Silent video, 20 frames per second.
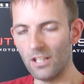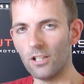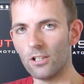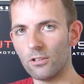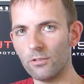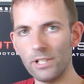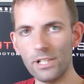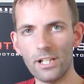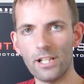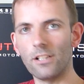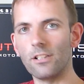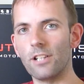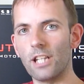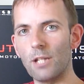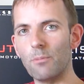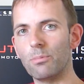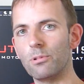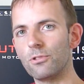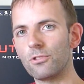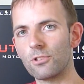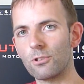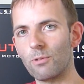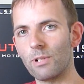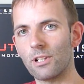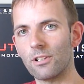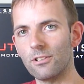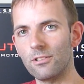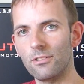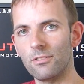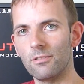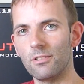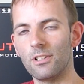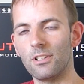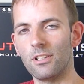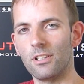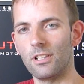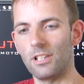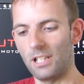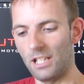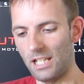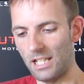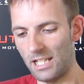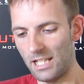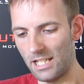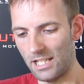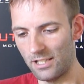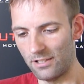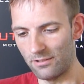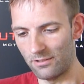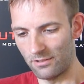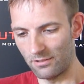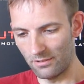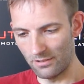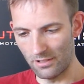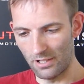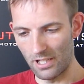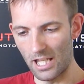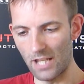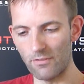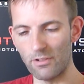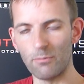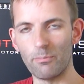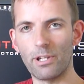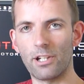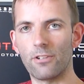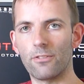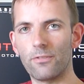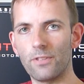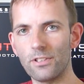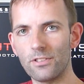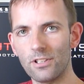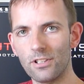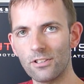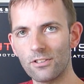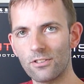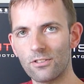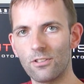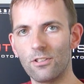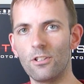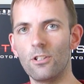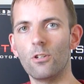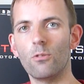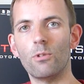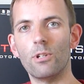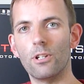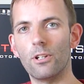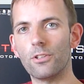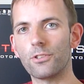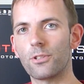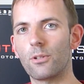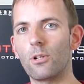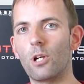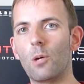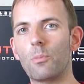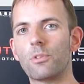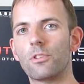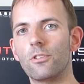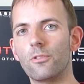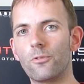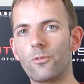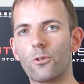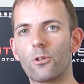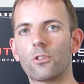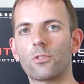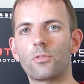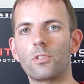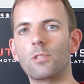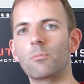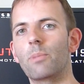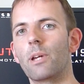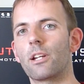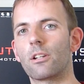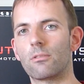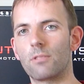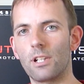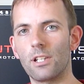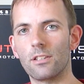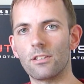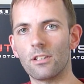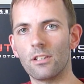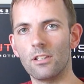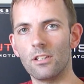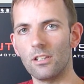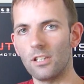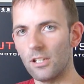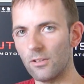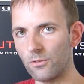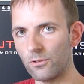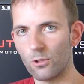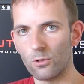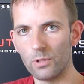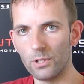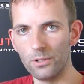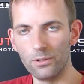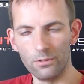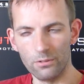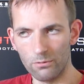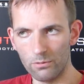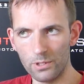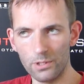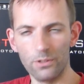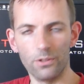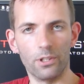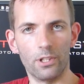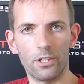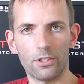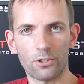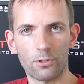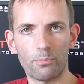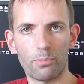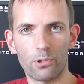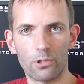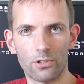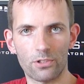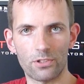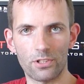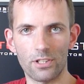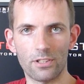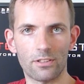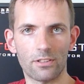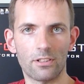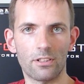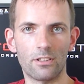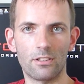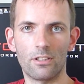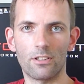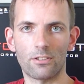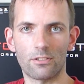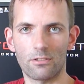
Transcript: Reading the inputs quicker and having better physics. We also upped the force feedback rate. If your wheel supports it,